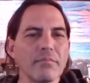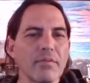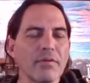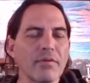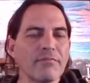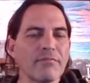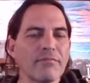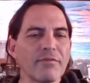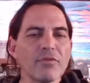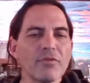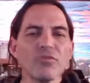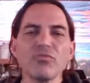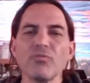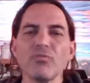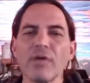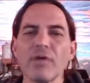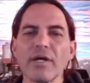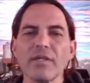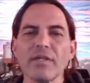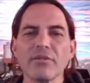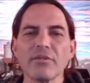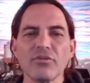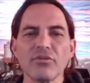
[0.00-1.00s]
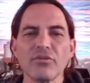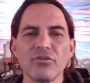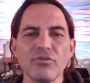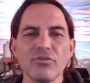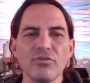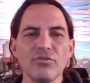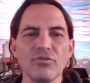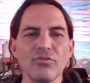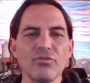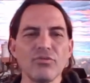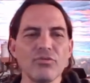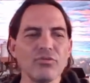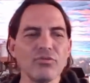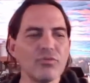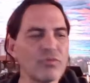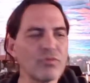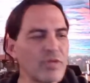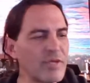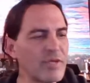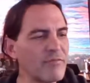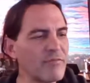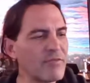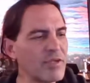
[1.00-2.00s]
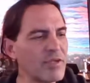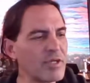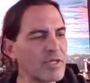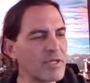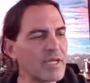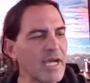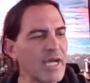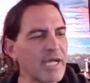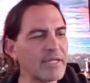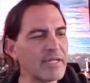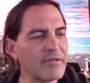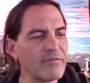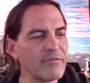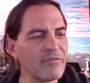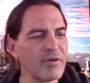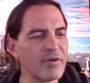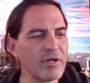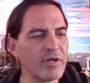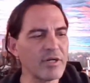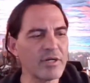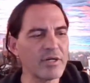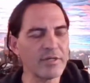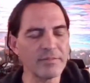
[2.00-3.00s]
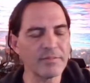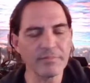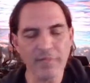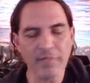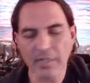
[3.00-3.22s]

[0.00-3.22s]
First, want to give you kind of a